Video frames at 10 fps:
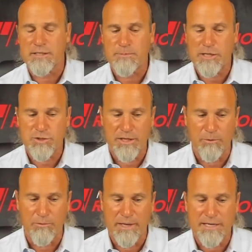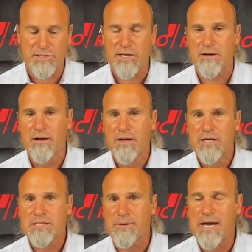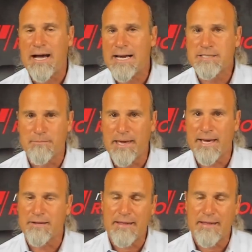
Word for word: especially when we consider some of the high demand.